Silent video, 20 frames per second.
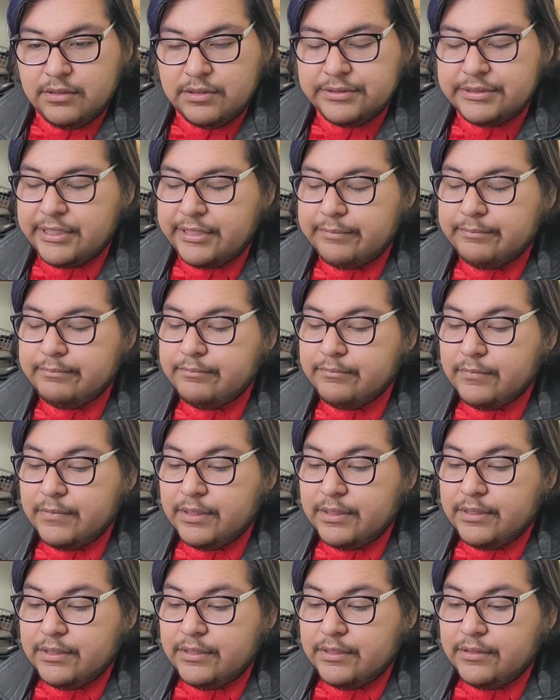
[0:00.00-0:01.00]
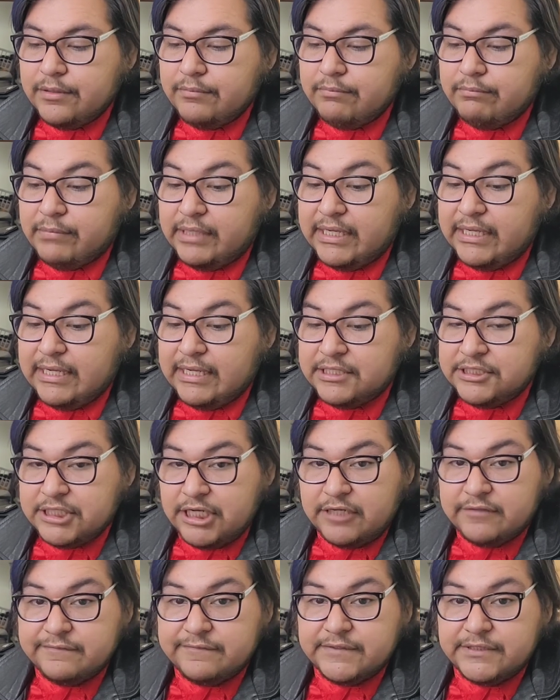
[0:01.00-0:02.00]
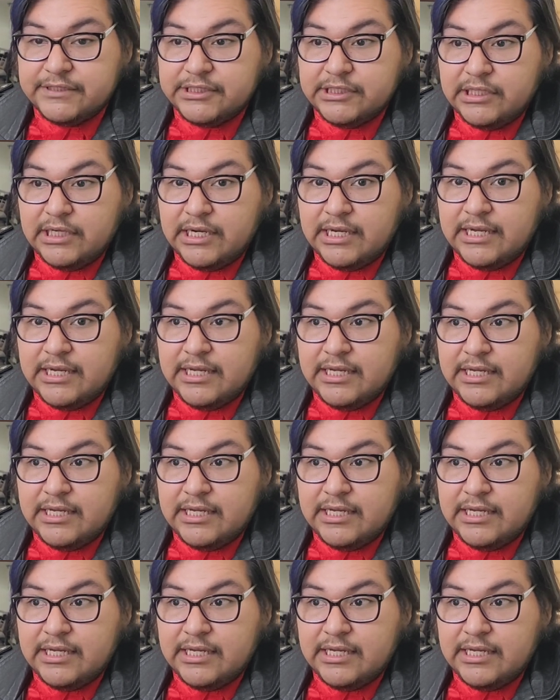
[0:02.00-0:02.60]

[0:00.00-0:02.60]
Sure. Me and Jennifer,